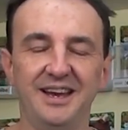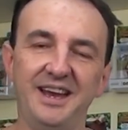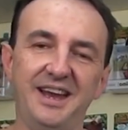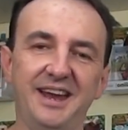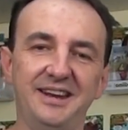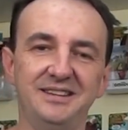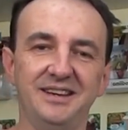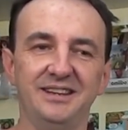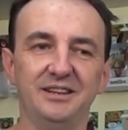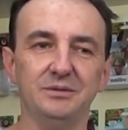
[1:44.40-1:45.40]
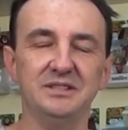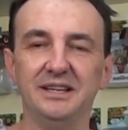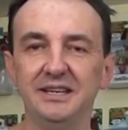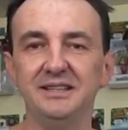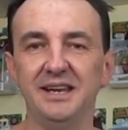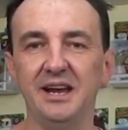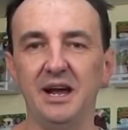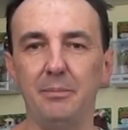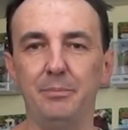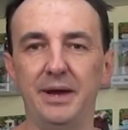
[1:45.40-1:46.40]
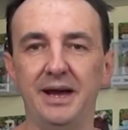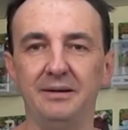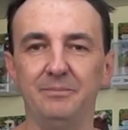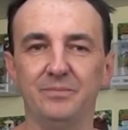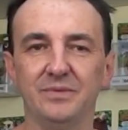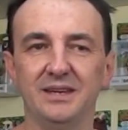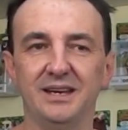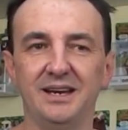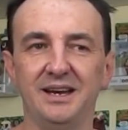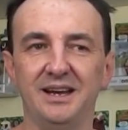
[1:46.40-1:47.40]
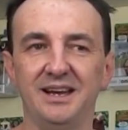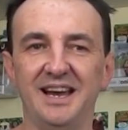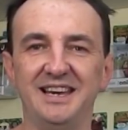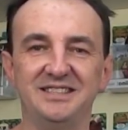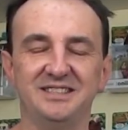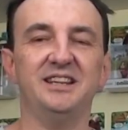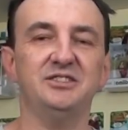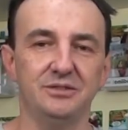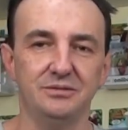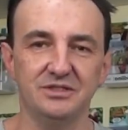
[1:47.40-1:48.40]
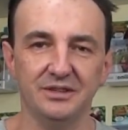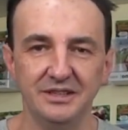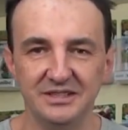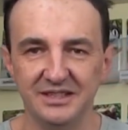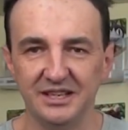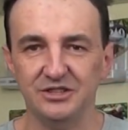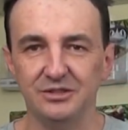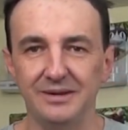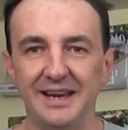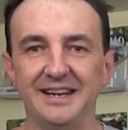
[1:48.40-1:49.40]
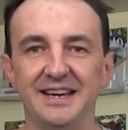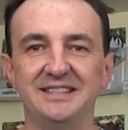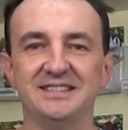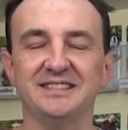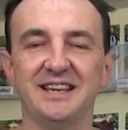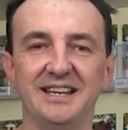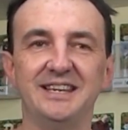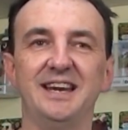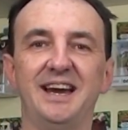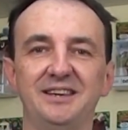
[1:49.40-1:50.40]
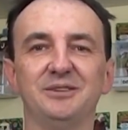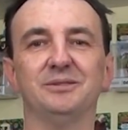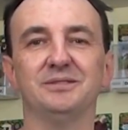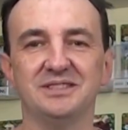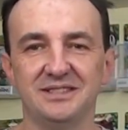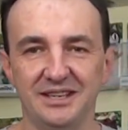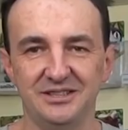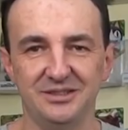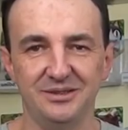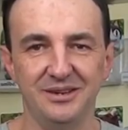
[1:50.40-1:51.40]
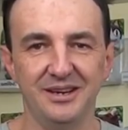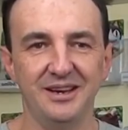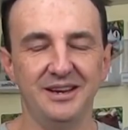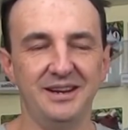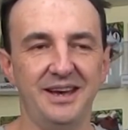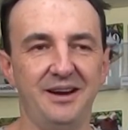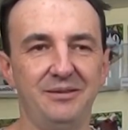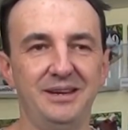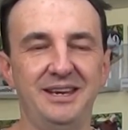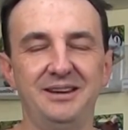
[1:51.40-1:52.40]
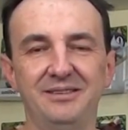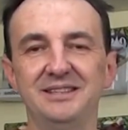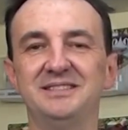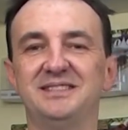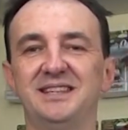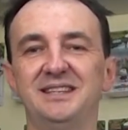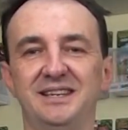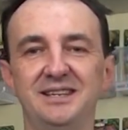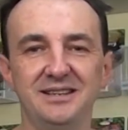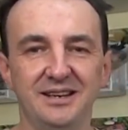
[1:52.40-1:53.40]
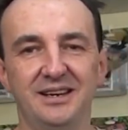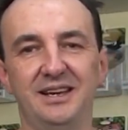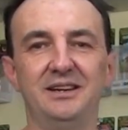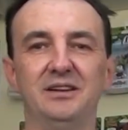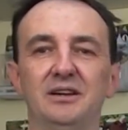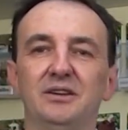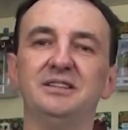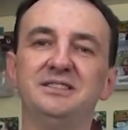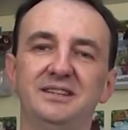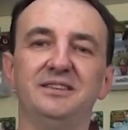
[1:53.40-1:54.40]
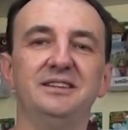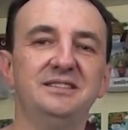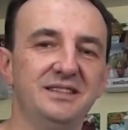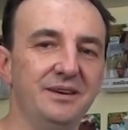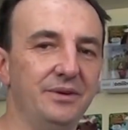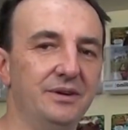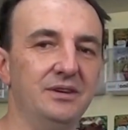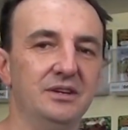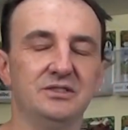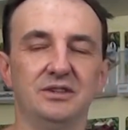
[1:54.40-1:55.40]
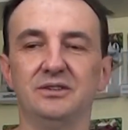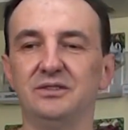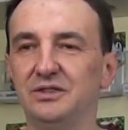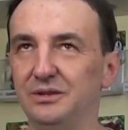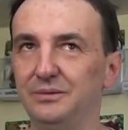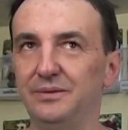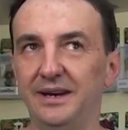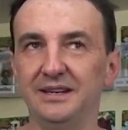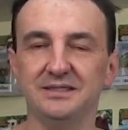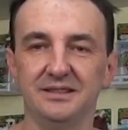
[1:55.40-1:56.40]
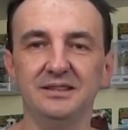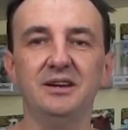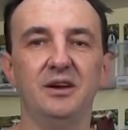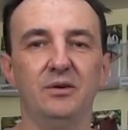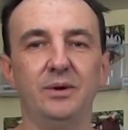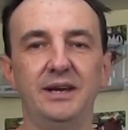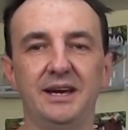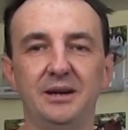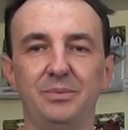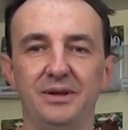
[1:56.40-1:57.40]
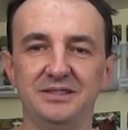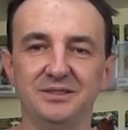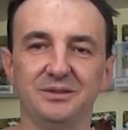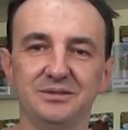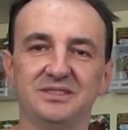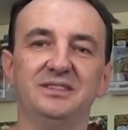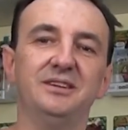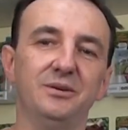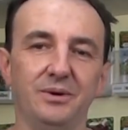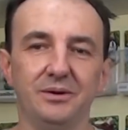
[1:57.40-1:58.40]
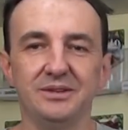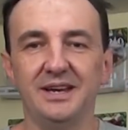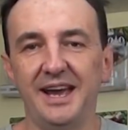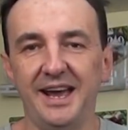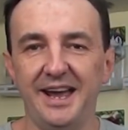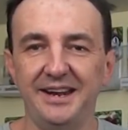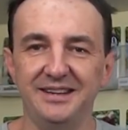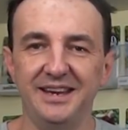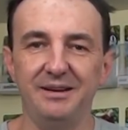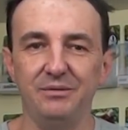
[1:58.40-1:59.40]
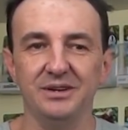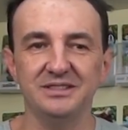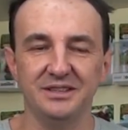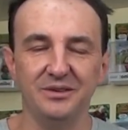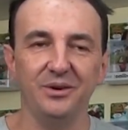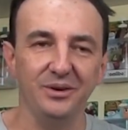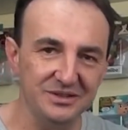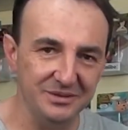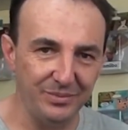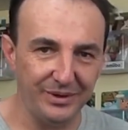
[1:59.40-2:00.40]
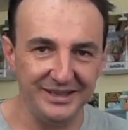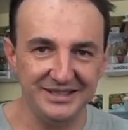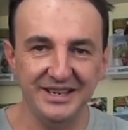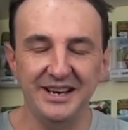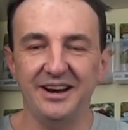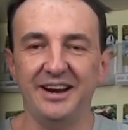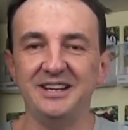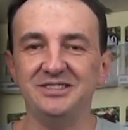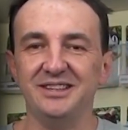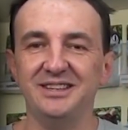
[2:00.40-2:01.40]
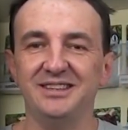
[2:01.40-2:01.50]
And there was a link there about a statue, Sonic statue, and a Sally Acorn statue. Now, here in Sydney, in 1997 to 2000, we had a place called Sega World, and it was an awesome place. I actually,